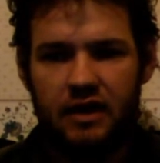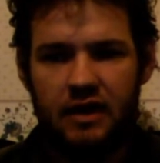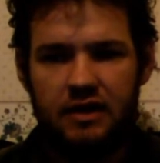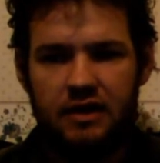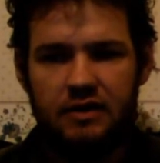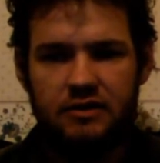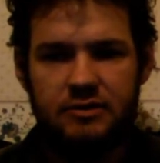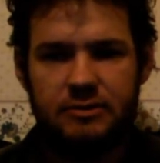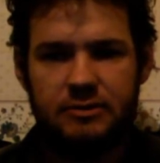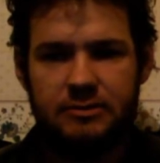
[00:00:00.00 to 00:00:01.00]

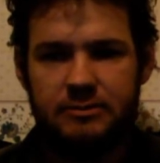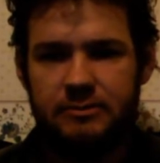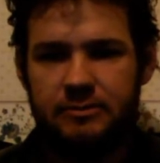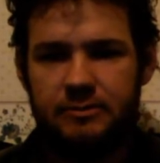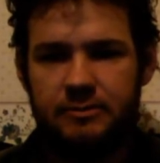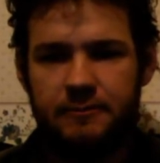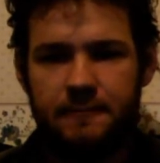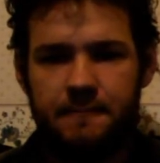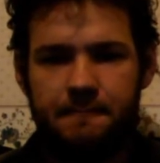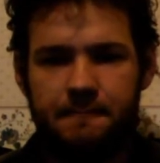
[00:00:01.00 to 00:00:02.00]
And
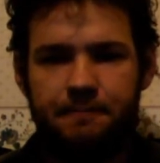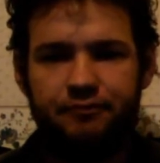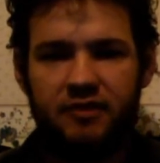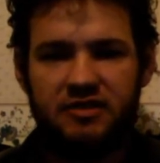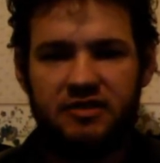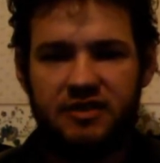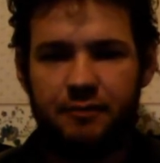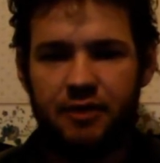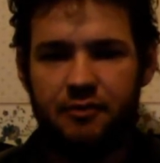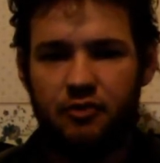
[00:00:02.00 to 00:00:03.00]
some
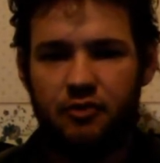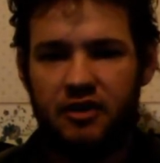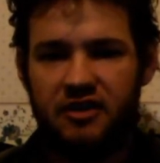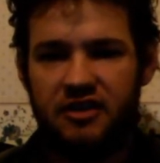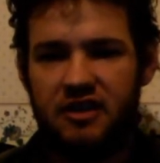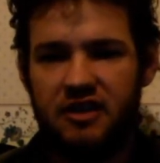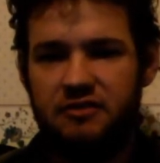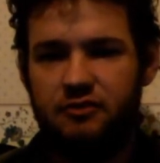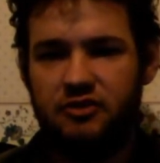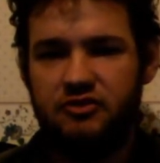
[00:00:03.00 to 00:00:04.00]
people reckon he
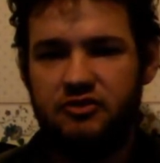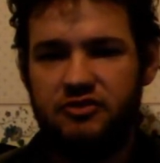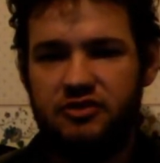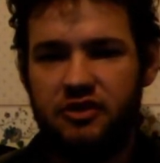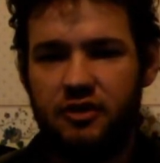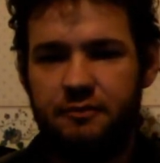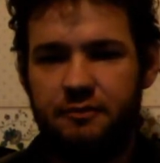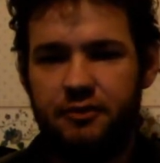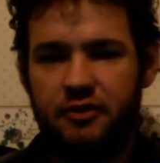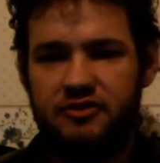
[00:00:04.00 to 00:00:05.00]
was a good
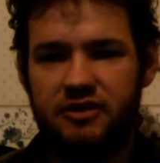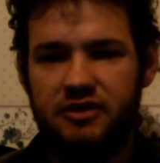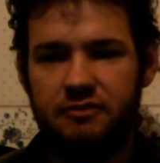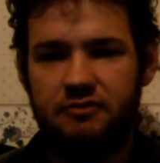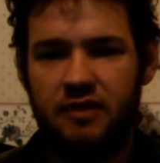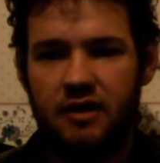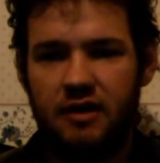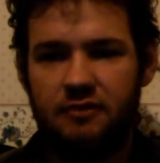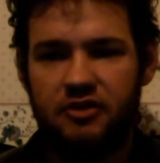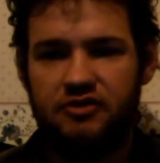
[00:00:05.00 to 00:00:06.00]
person
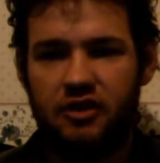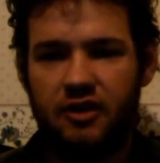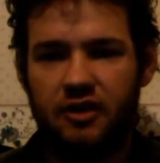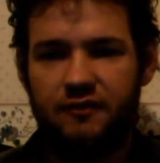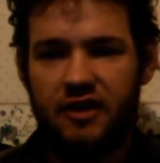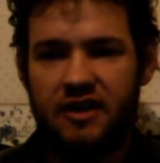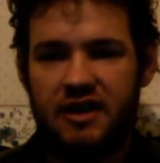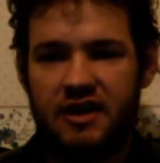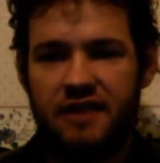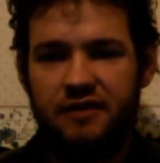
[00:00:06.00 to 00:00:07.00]
because the only thing
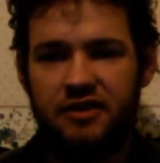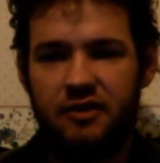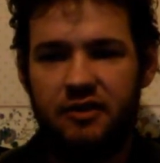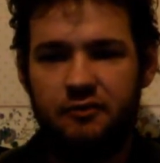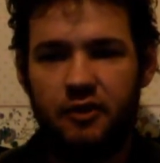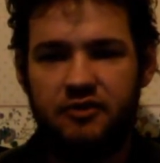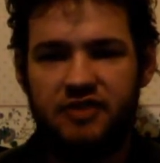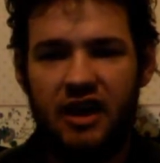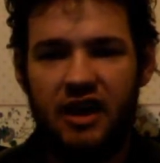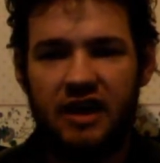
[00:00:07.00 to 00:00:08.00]
he ever did
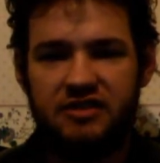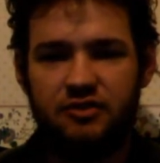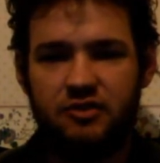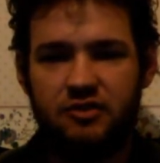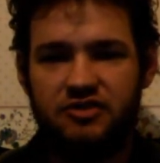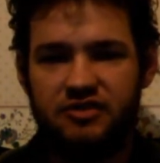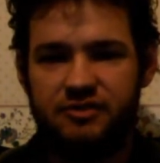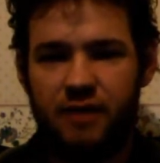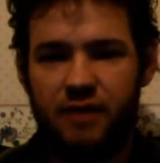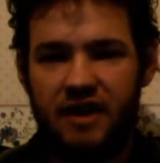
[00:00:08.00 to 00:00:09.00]
was ask
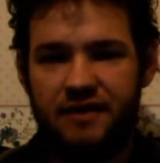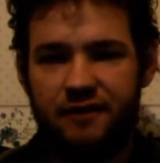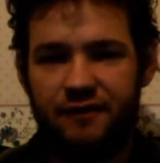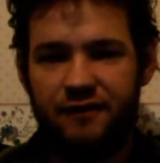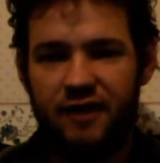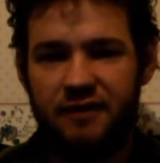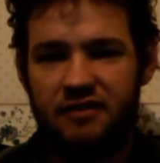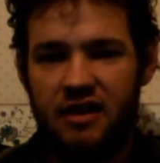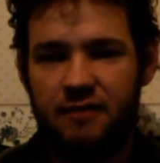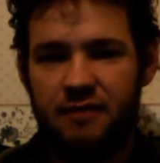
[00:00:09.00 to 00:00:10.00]
questions about everything.
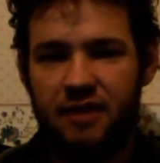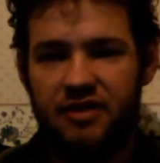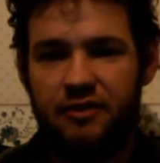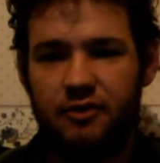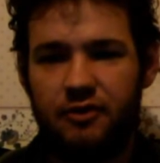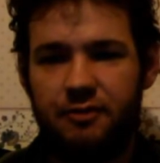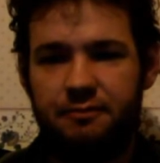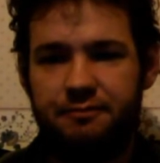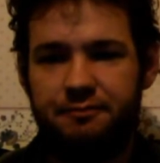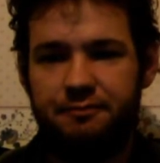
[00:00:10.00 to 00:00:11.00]
But there were
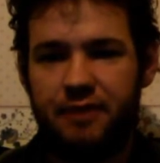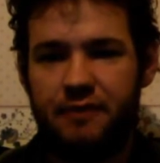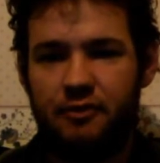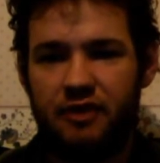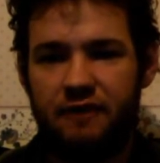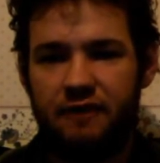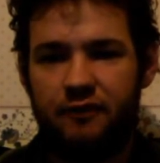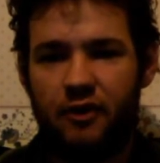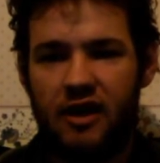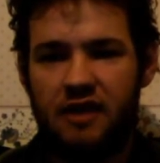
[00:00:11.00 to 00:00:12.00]
people that
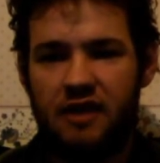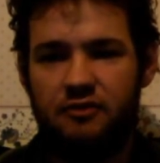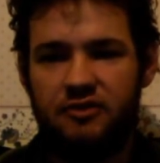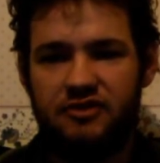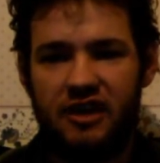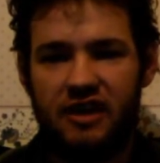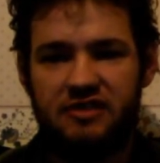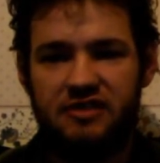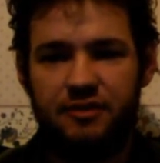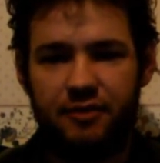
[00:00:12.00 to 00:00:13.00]
thought he was
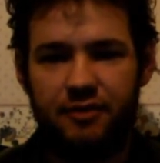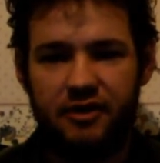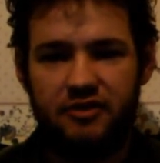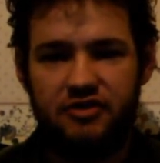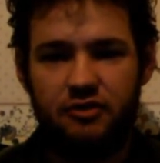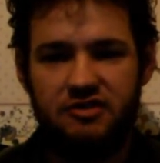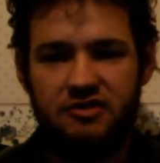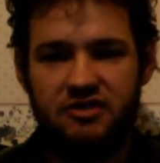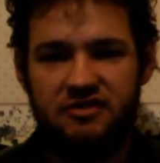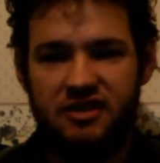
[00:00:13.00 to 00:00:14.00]
nasty because
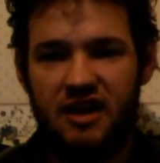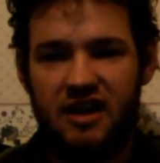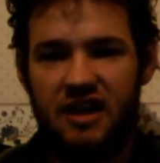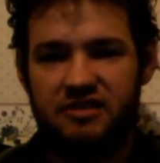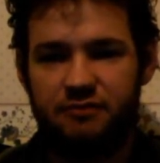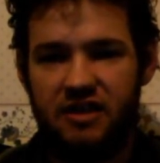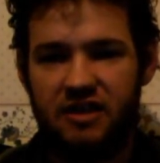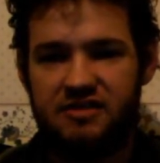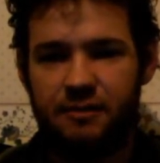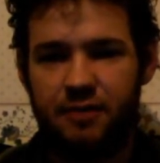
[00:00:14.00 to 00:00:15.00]
questions he asked
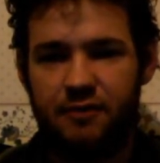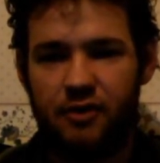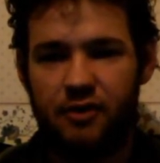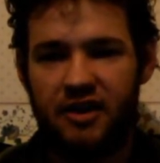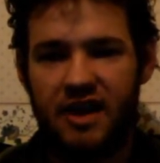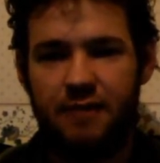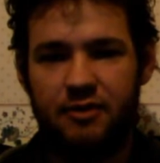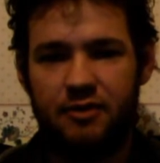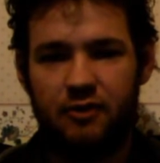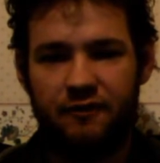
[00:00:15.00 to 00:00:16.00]
made some people
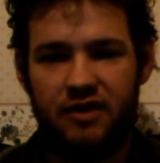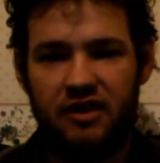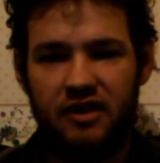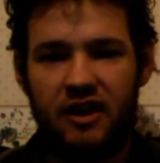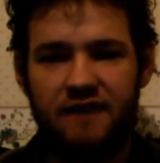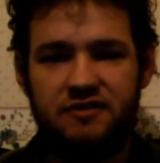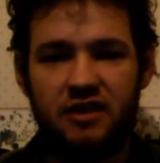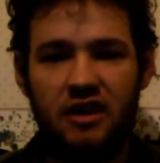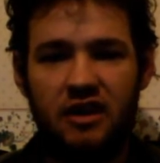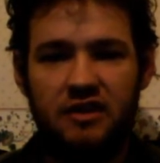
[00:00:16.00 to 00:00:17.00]
unhappy with their lives.